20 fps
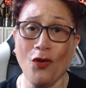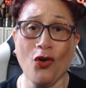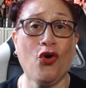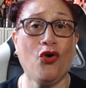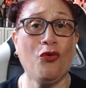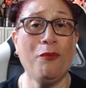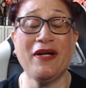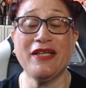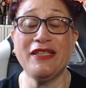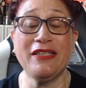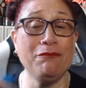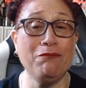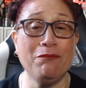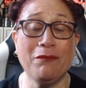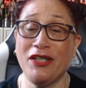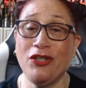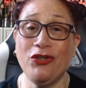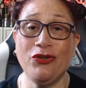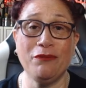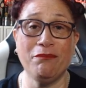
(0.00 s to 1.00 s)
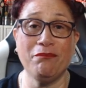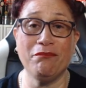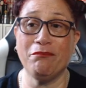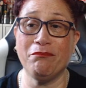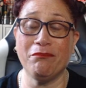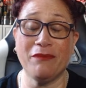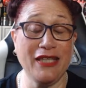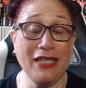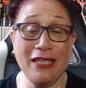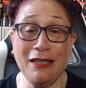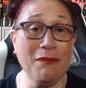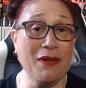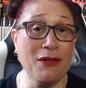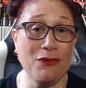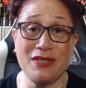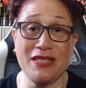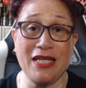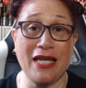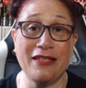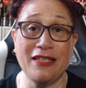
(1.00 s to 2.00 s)
All my
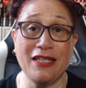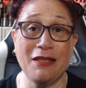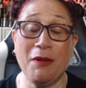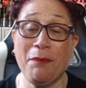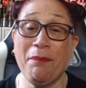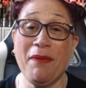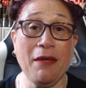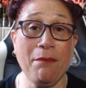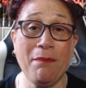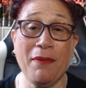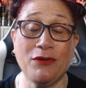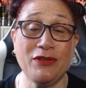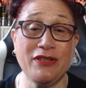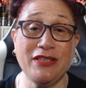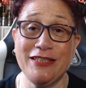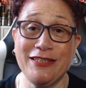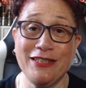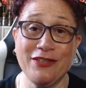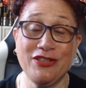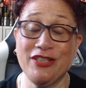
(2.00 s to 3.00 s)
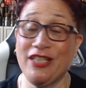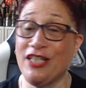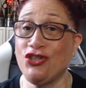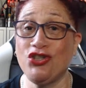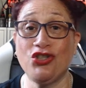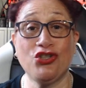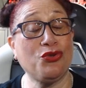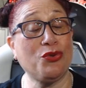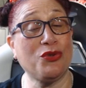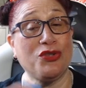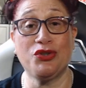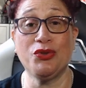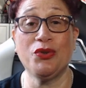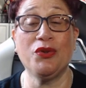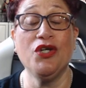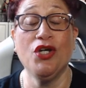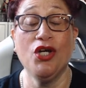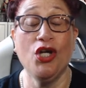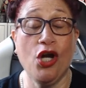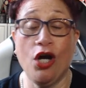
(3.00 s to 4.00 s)
emails down there, my PayPal details, in case you just want
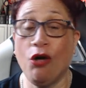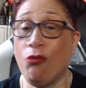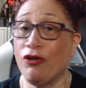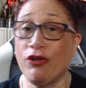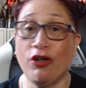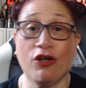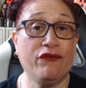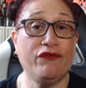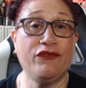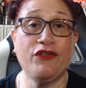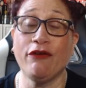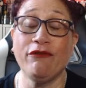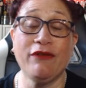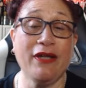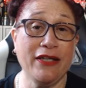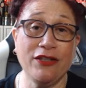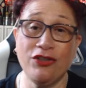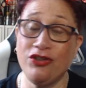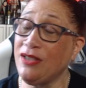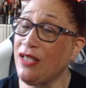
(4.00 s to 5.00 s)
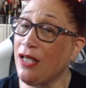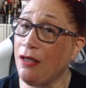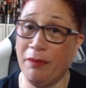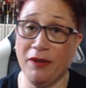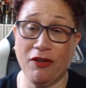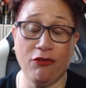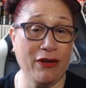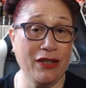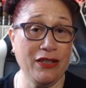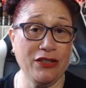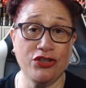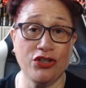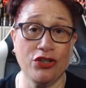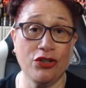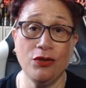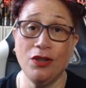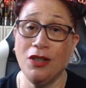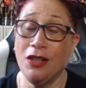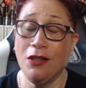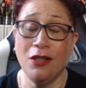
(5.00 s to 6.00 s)
to do a one-off donation, that'd be great
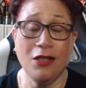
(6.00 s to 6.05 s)
too.